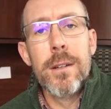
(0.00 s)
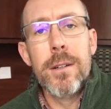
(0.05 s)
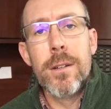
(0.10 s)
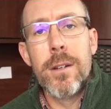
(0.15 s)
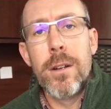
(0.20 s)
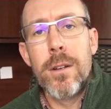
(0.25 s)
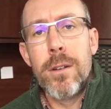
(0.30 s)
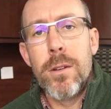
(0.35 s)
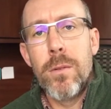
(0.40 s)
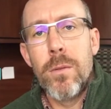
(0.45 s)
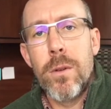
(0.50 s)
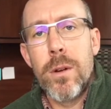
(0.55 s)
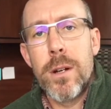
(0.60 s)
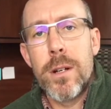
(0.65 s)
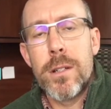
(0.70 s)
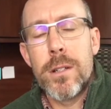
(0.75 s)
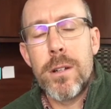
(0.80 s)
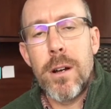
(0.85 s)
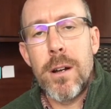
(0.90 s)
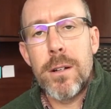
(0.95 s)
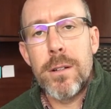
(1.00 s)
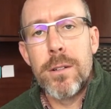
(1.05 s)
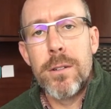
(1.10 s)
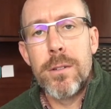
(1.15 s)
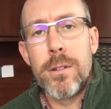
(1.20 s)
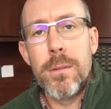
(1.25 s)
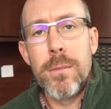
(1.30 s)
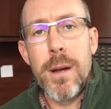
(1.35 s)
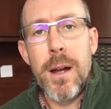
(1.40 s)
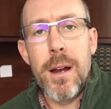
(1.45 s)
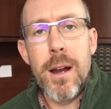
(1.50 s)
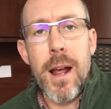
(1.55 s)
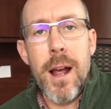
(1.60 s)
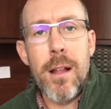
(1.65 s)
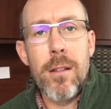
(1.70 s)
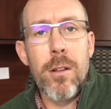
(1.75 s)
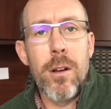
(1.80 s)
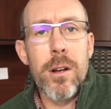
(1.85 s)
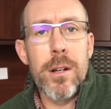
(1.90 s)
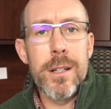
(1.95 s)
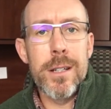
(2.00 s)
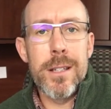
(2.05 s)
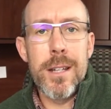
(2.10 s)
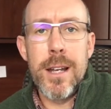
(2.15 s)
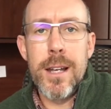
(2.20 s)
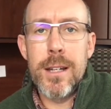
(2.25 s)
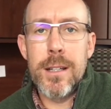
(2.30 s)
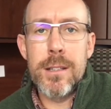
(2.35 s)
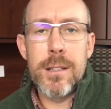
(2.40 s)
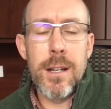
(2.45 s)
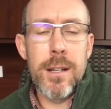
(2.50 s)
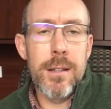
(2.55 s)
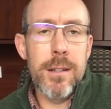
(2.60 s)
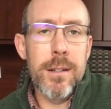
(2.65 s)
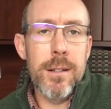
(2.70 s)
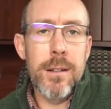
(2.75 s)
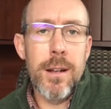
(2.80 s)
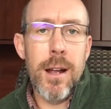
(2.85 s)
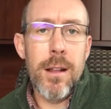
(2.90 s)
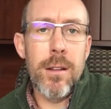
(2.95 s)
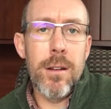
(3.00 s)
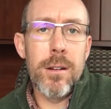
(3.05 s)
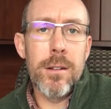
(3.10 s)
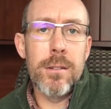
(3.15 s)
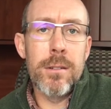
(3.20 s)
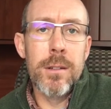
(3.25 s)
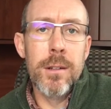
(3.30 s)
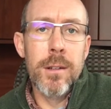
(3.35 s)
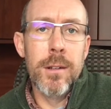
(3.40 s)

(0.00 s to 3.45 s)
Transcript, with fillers: You know, you want to talk to her about how long it takes, you know, how long